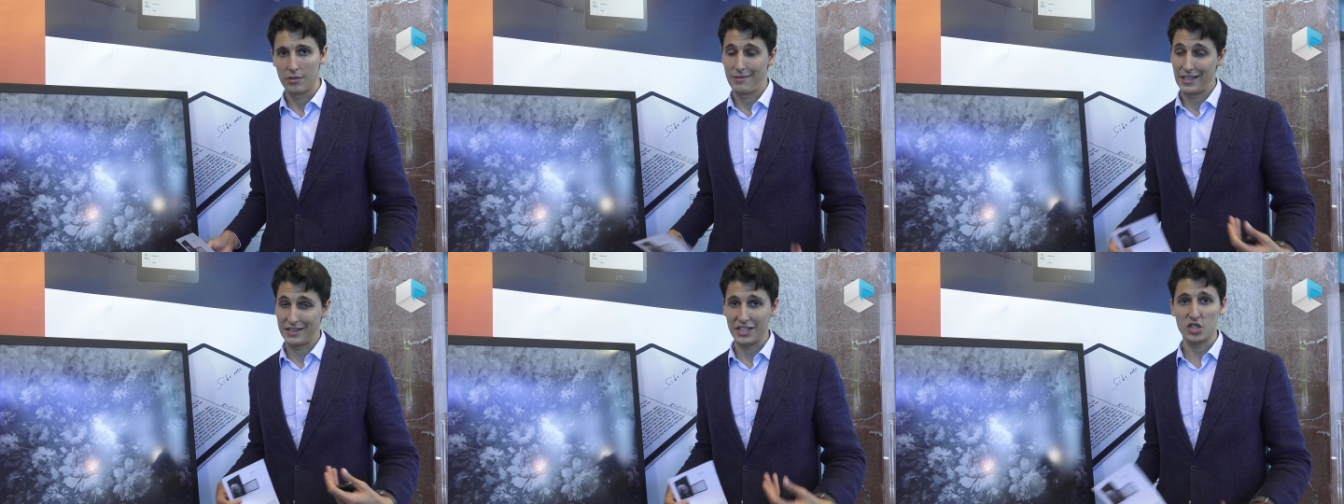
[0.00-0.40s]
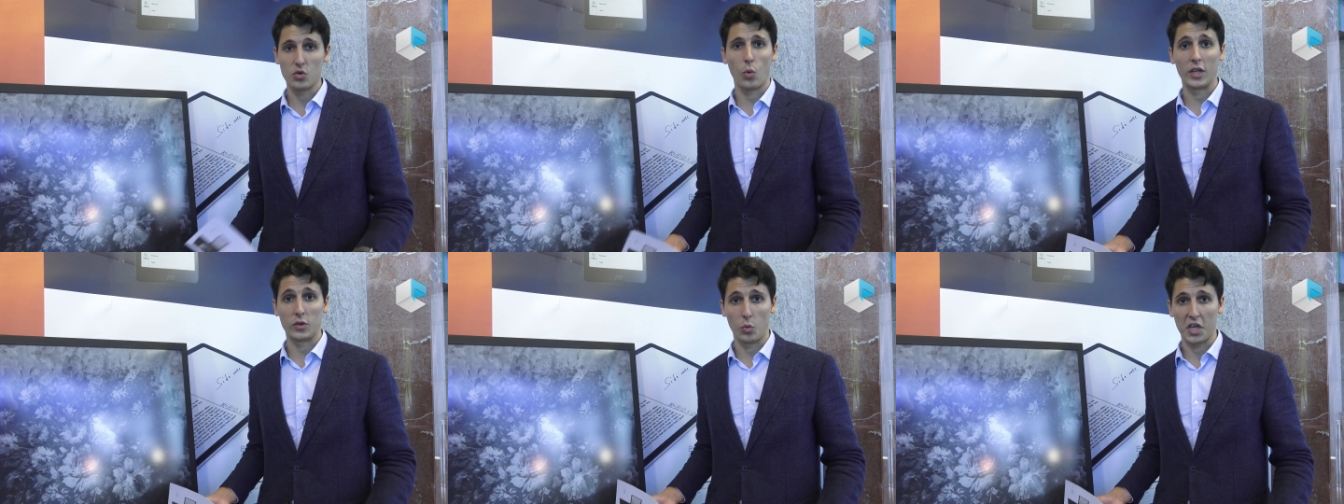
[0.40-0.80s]
That is
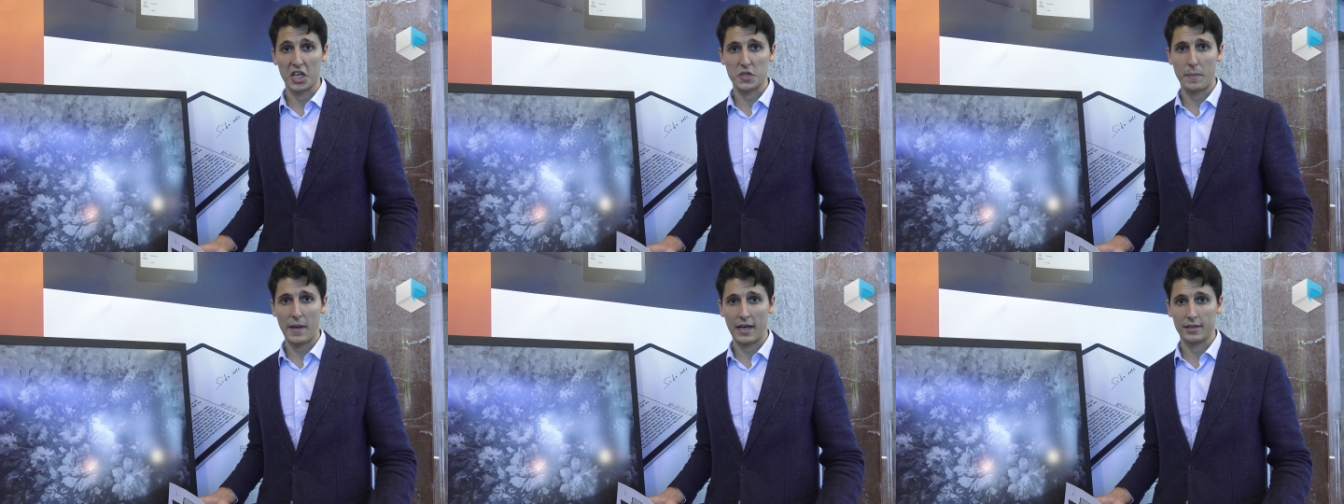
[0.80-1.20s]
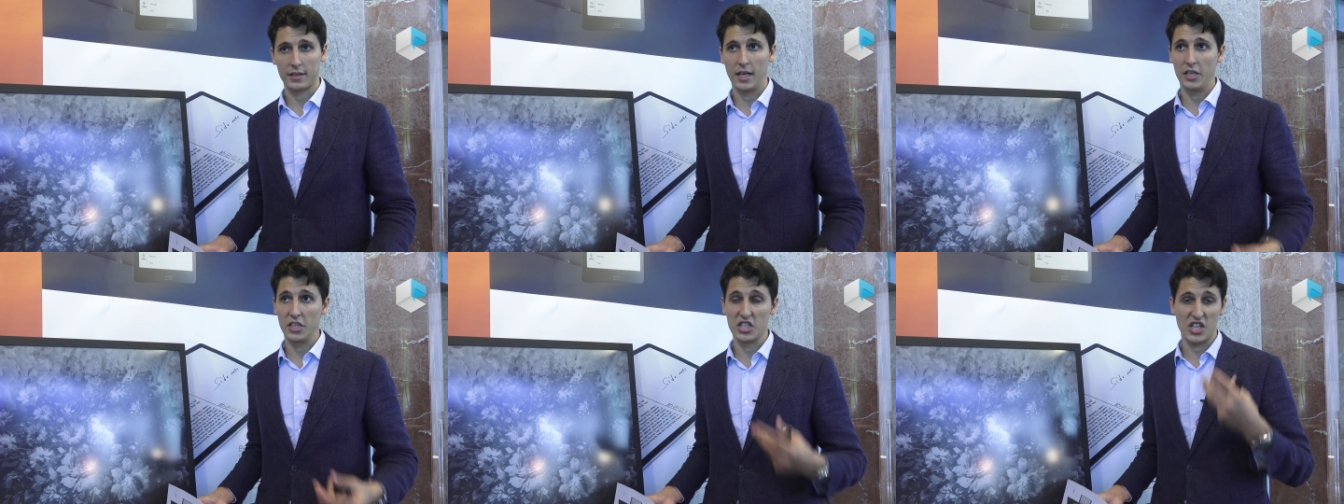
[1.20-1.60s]
what we expect,
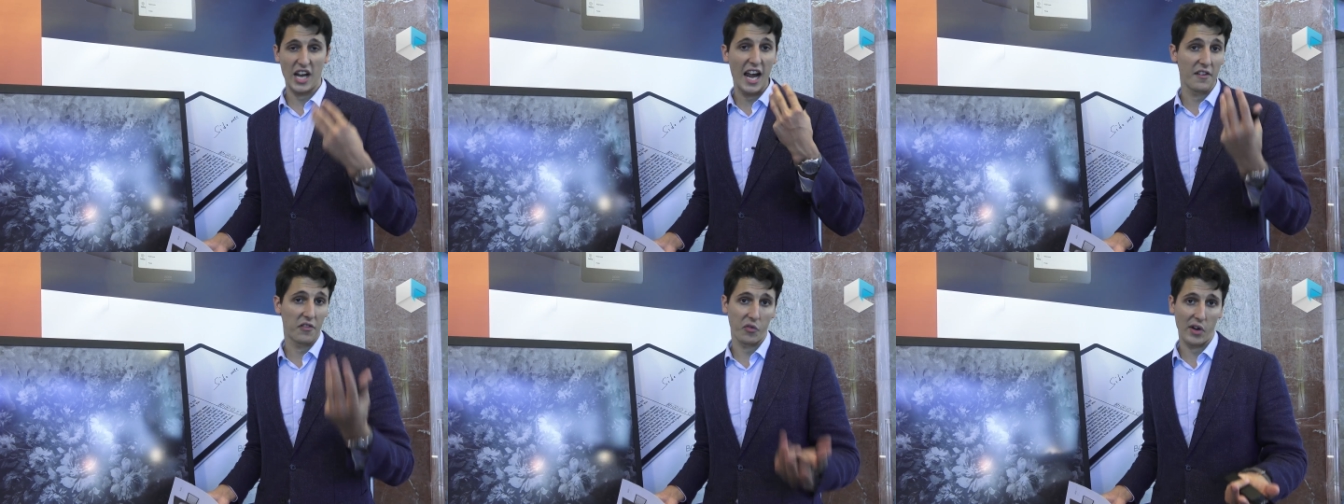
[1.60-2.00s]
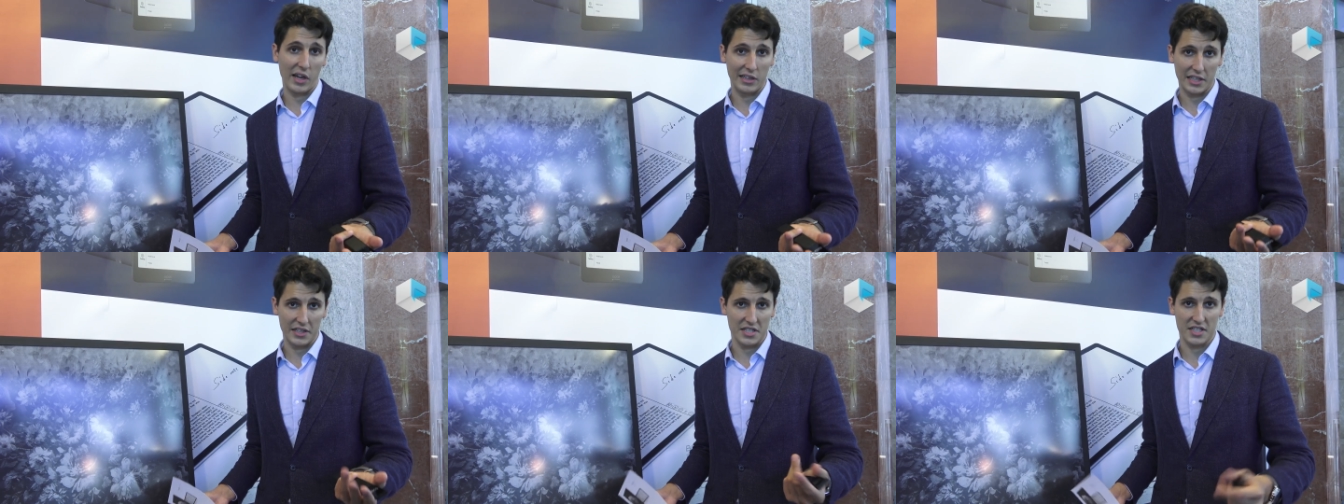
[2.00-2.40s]
and is eye
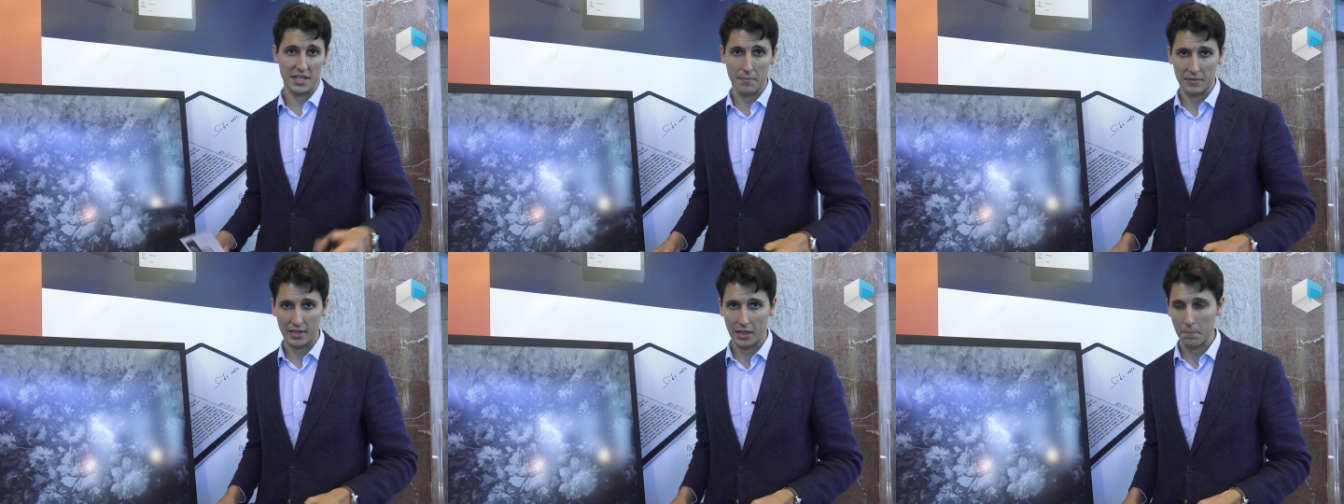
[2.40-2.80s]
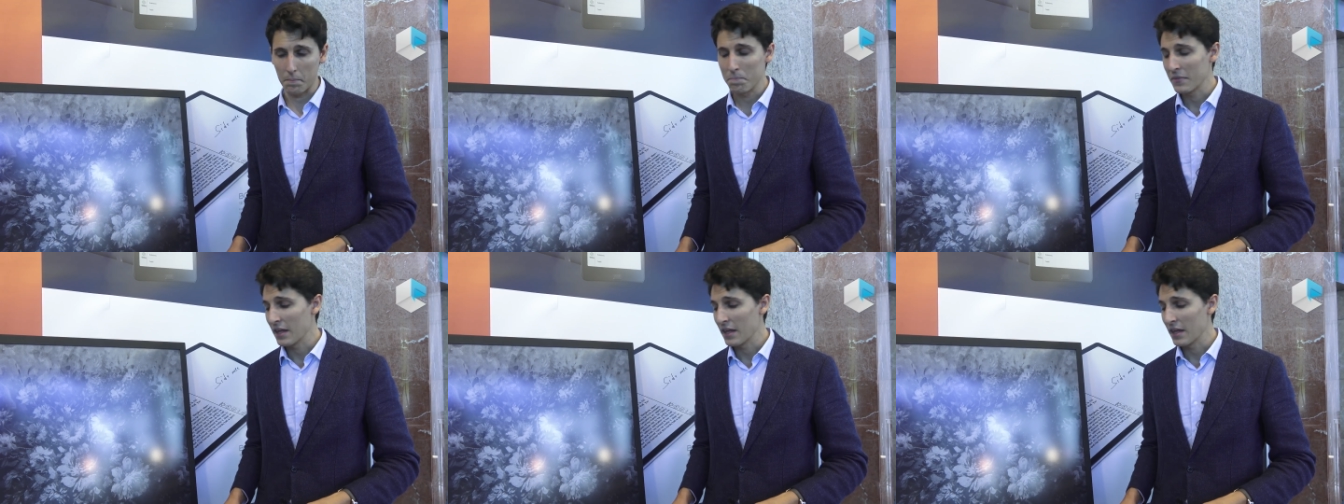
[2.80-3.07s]
friendly at the same time.